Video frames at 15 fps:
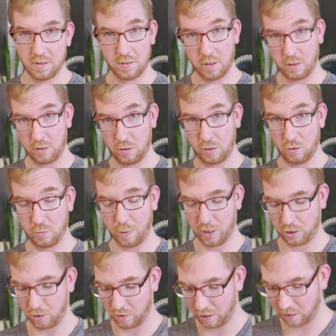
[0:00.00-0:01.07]
nothing too
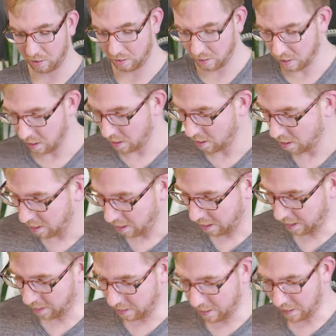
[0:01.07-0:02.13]
special there.
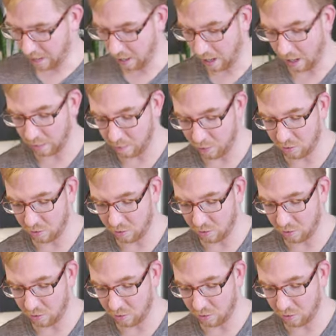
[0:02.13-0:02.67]
And then I'm